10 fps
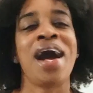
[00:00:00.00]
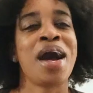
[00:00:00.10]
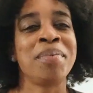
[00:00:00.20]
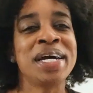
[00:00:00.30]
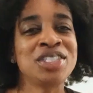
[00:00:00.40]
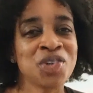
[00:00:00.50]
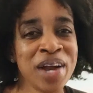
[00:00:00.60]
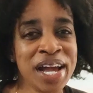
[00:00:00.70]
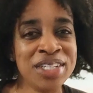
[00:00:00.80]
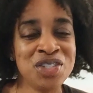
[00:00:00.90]
I'm not
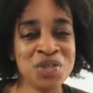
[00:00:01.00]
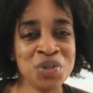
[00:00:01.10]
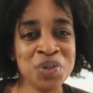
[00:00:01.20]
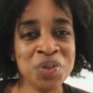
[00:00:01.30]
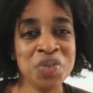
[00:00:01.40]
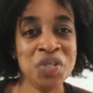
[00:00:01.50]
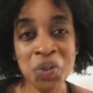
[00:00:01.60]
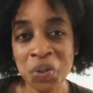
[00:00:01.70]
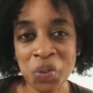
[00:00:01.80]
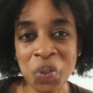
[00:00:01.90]
trying to
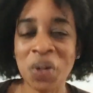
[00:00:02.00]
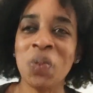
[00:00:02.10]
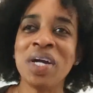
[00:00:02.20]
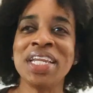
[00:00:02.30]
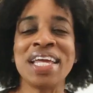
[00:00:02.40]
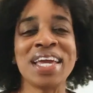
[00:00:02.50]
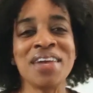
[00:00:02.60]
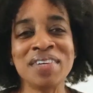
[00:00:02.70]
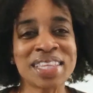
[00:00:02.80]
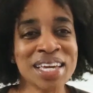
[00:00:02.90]
do what
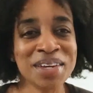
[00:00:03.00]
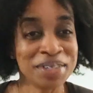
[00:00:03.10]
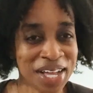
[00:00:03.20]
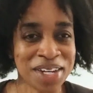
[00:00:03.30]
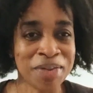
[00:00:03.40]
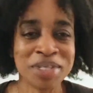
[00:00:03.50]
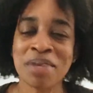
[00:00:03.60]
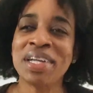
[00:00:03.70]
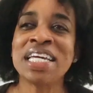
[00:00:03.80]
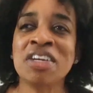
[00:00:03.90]
everything, I know we're
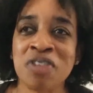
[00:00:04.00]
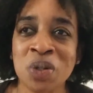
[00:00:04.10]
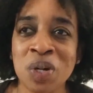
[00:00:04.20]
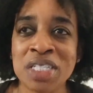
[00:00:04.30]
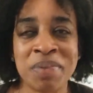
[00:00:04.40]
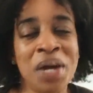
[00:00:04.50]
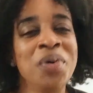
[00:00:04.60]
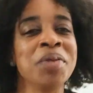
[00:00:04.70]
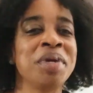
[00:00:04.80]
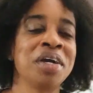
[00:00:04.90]
talking about the influence, but I
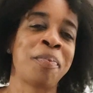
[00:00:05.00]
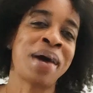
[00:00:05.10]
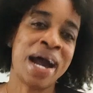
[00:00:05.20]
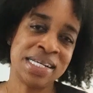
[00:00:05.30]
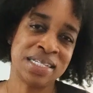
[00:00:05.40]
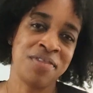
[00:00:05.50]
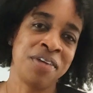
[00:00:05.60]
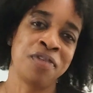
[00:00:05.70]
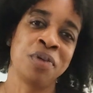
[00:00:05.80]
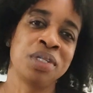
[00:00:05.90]
want to be a positive
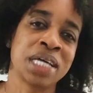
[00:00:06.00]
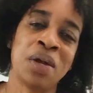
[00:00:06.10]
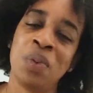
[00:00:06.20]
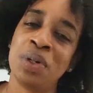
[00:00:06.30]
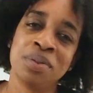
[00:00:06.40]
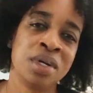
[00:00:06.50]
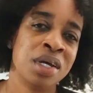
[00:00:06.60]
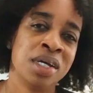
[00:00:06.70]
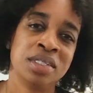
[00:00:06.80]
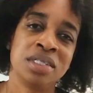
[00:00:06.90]
influence. I don't want
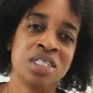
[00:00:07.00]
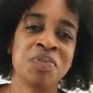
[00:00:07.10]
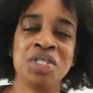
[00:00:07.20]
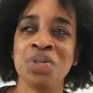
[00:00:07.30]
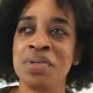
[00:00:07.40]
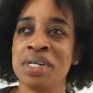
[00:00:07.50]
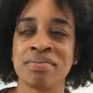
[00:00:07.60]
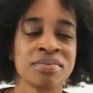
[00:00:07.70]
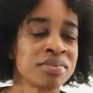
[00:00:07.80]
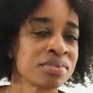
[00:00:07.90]
to just be doing
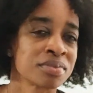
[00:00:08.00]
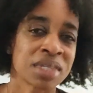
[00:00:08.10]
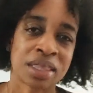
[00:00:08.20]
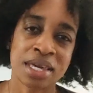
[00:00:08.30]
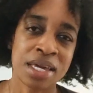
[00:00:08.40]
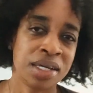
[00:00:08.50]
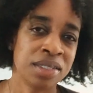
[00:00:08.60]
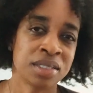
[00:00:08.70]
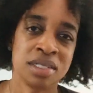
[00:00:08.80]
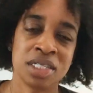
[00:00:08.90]

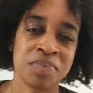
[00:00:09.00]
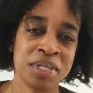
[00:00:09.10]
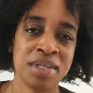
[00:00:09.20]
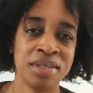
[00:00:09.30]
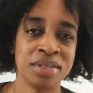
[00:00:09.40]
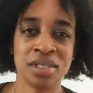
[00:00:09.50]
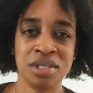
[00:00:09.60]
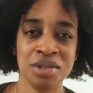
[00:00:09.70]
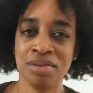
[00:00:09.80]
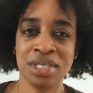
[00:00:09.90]
things to just be, to
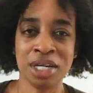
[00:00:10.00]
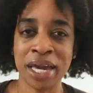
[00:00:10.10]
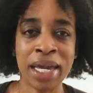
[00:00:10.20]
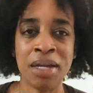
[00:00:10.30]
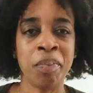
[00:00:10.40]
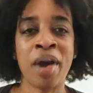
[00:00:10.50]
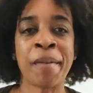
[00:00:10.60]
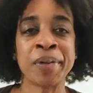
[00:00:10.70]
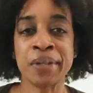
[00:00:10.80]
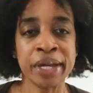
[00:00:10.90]
do, to gain
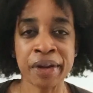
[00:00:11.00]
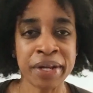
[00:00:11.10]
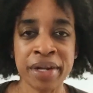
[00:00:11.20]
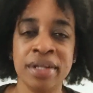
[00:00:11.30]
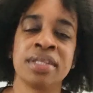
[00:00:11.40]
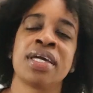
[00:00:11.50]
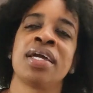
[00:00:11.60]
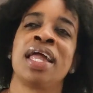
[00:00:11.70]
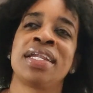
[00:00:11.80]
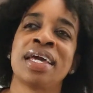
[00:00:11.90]
popularity or
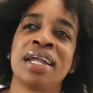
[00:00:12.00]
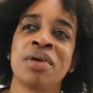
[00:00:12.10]
anything like that.